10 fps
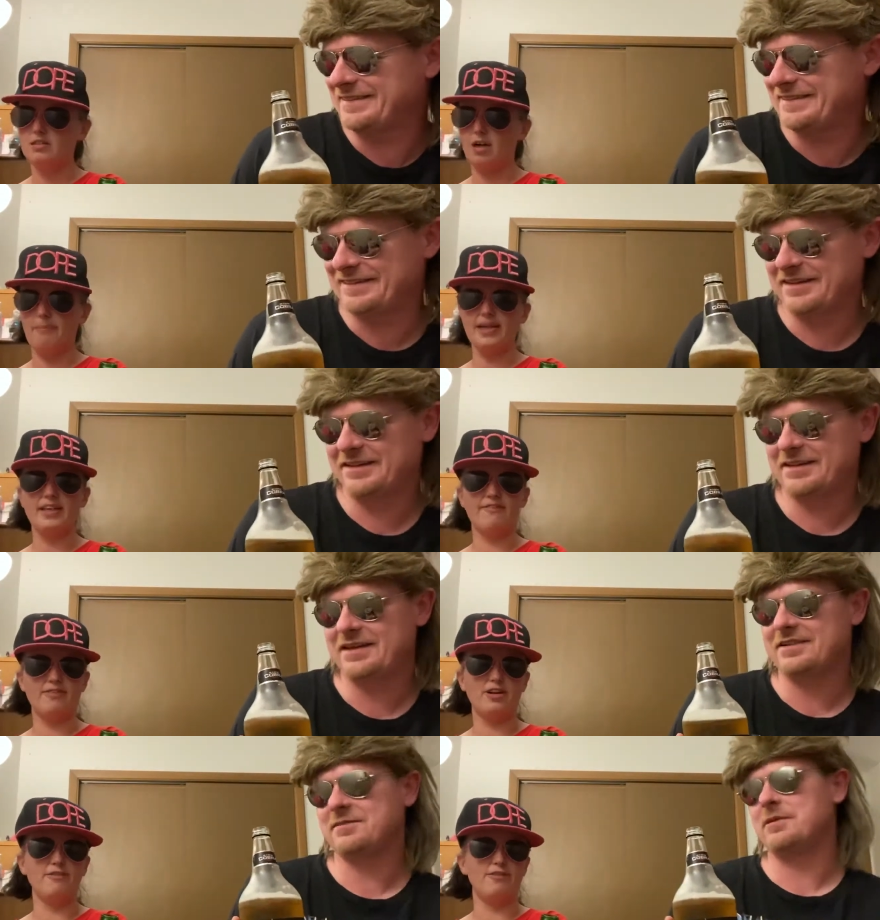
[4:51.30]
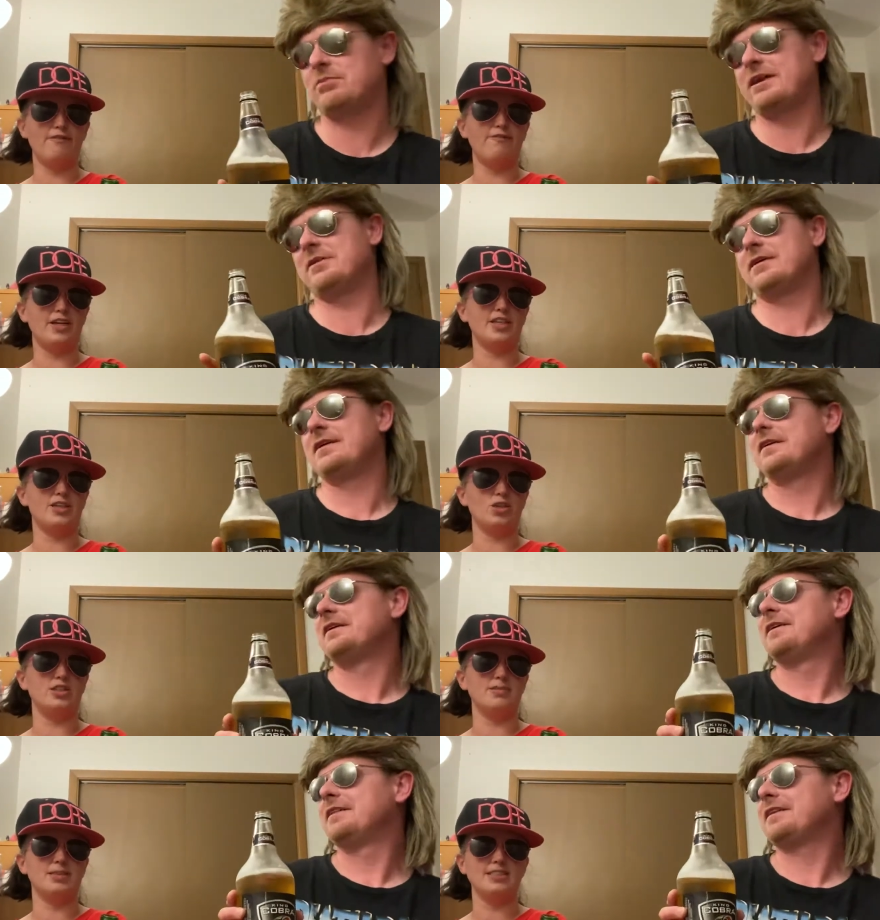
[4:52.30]
Speaker 1: I'll buy that the kids will be for playing fucking with,
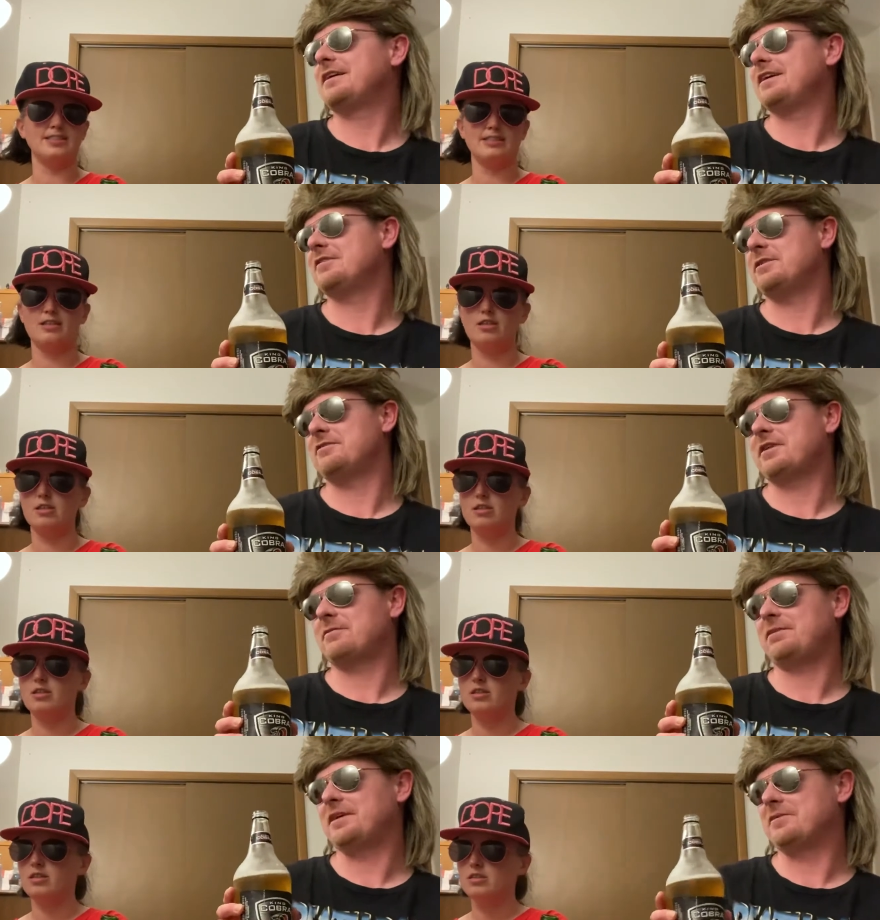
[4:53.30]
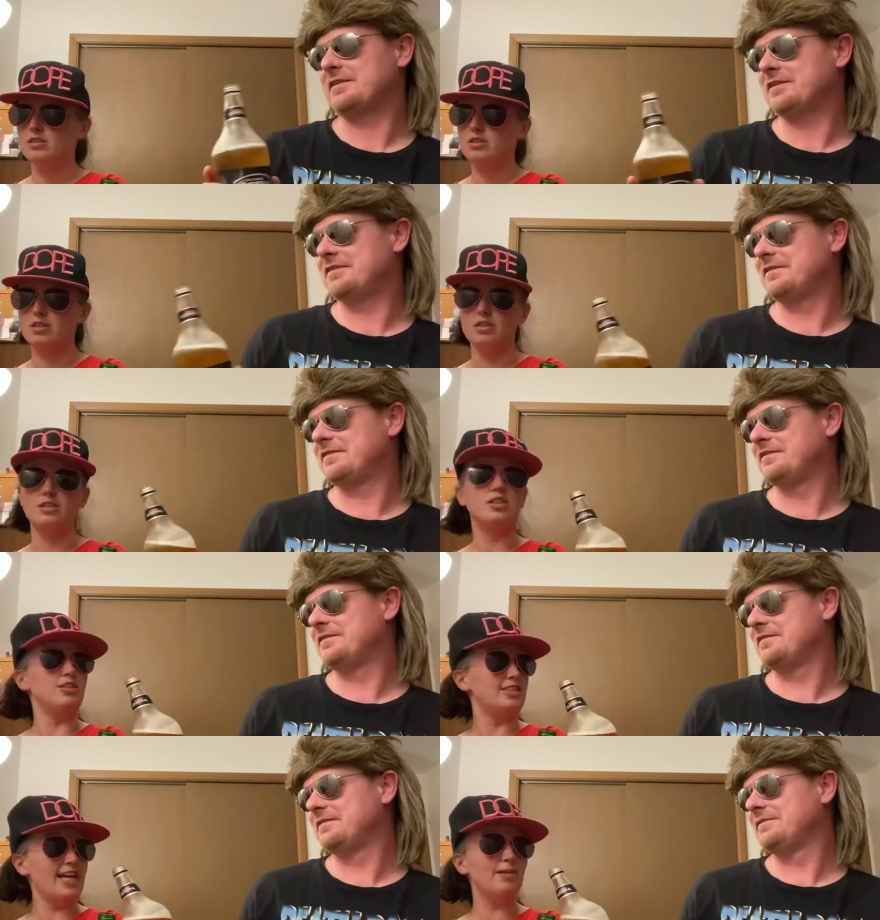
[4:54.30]
Christmas. The kids
Speaker 2: will be fucking playing with
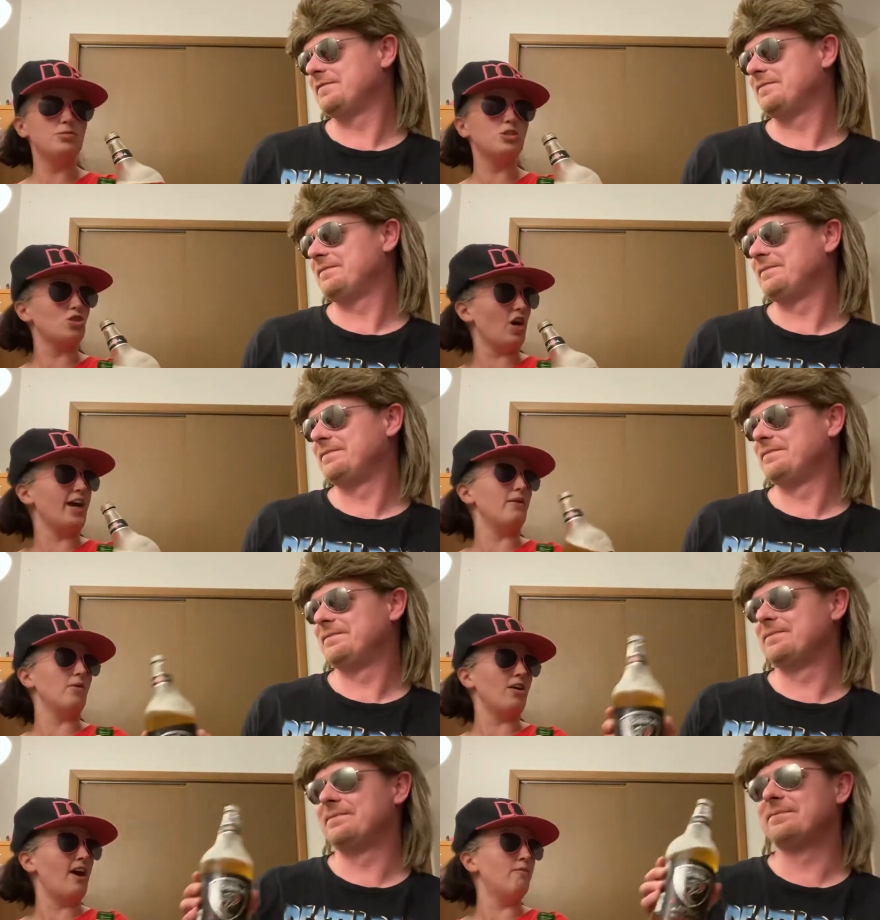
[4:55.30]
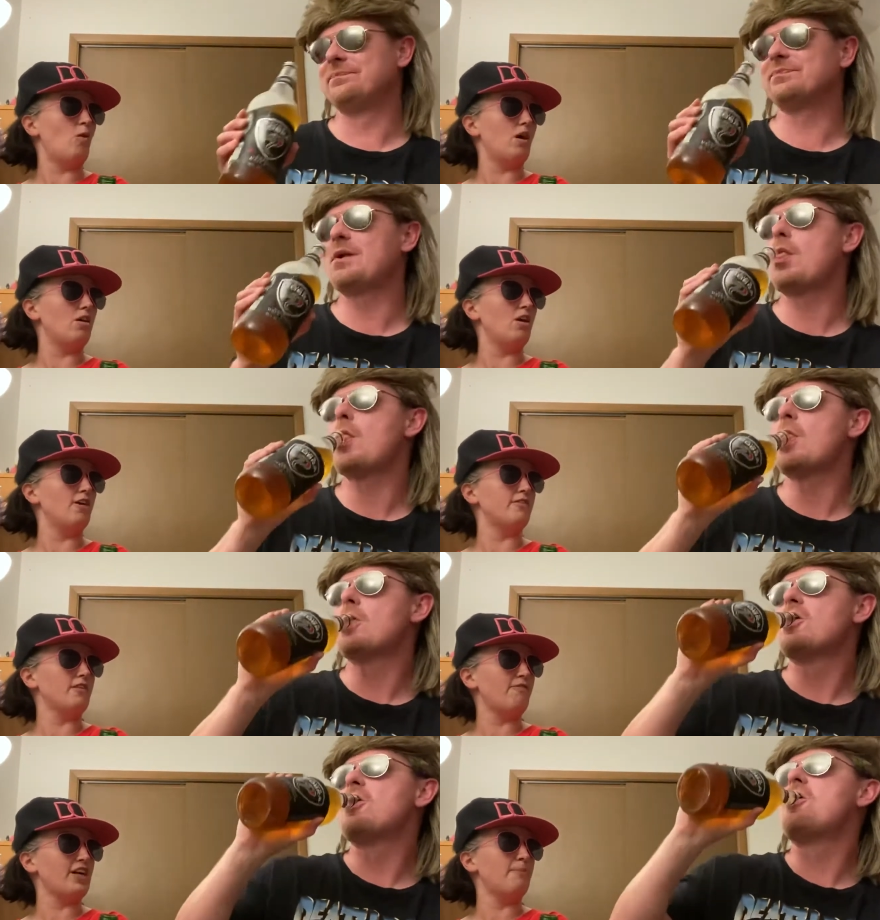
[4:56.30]
it.
Speaker 1: Damn straight. We're gonna have water all over the
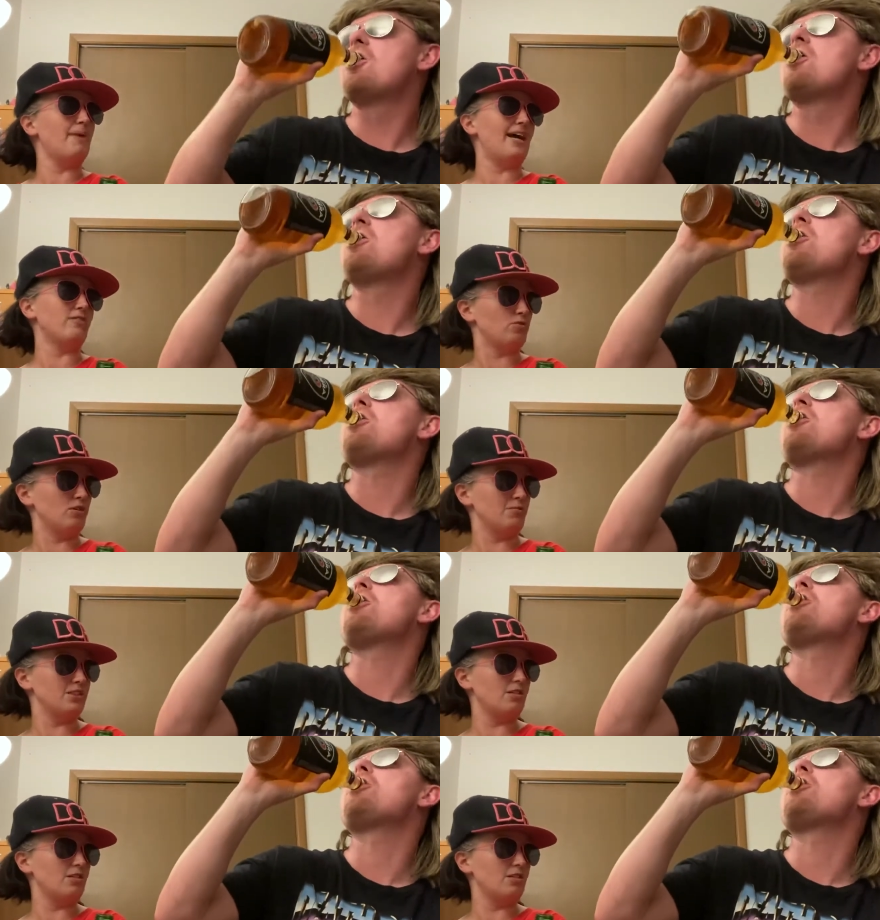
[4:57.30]
fucking bathroom. It's